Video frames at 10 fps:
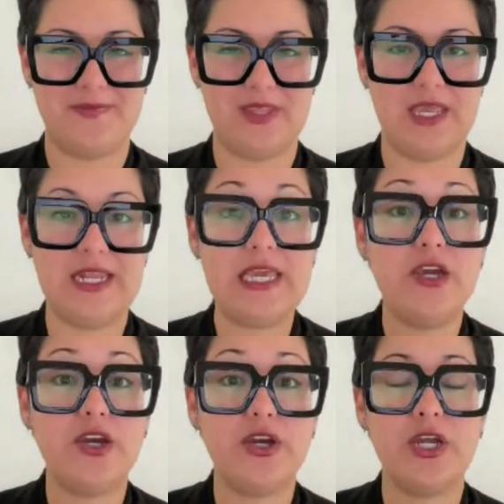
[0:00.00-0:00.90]
And
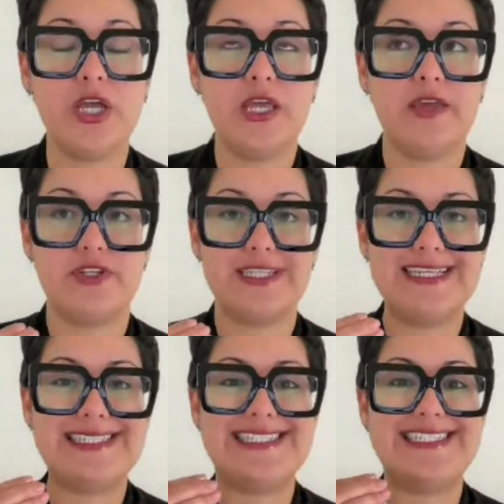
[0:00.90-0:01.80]
here, if you're
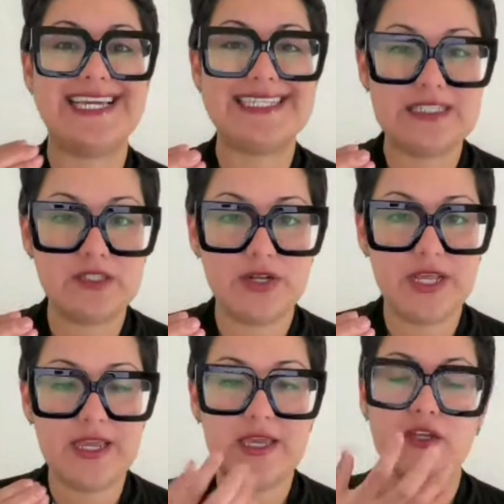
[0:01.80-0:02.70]
saying
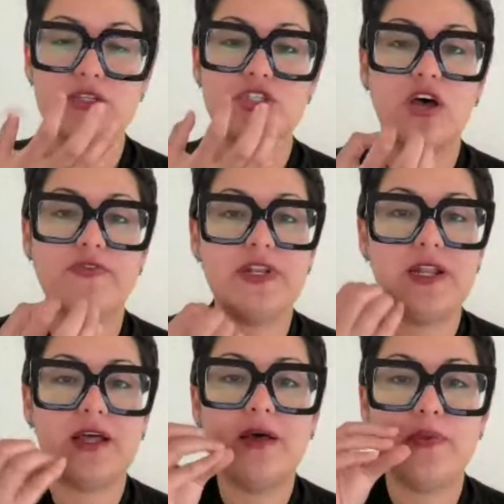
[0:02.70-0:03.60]
yesterday, soften it
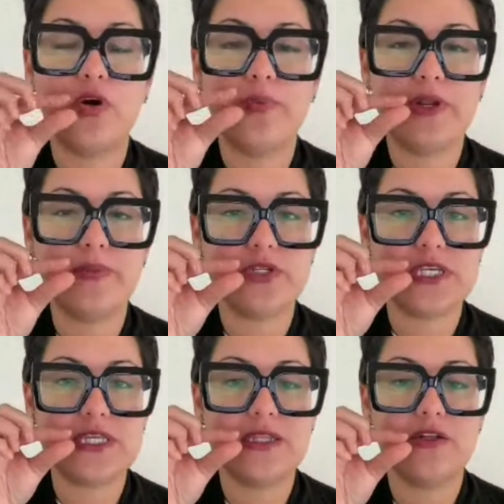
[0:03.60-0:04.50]
up, open up your
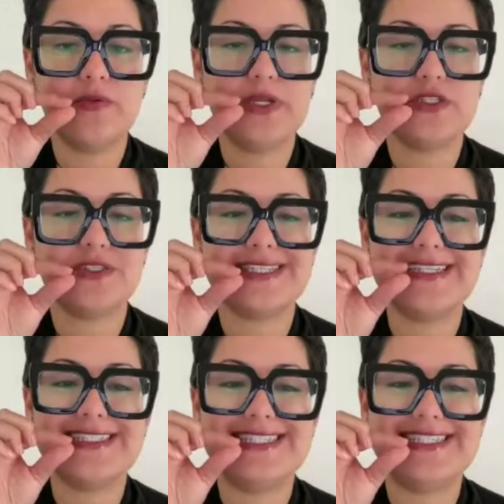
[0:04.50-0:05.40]
teeth a little bit. So it's not
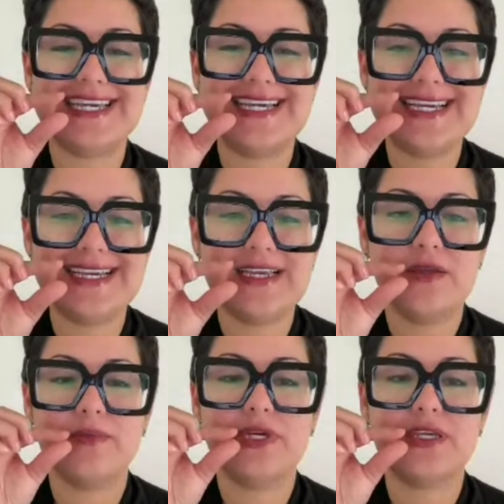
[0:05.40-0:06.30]
je,
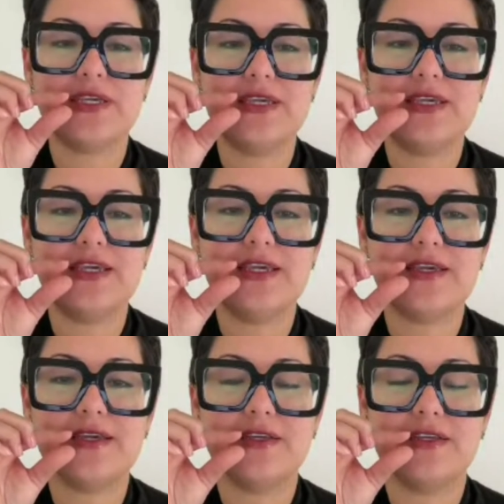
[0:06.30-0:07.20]
but yeah,
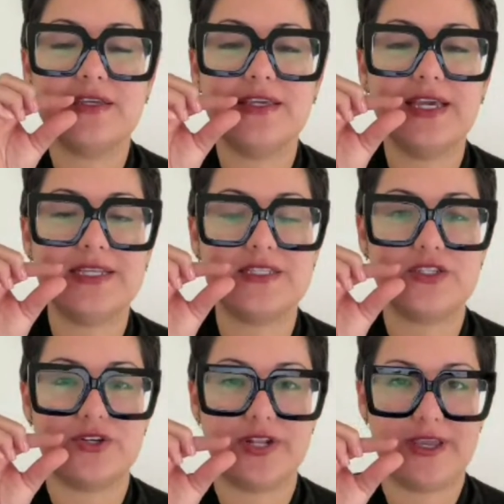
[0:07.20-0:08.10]

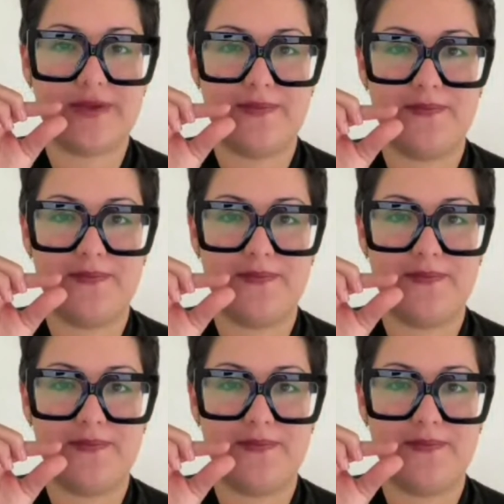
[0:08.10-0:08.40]
yesterday.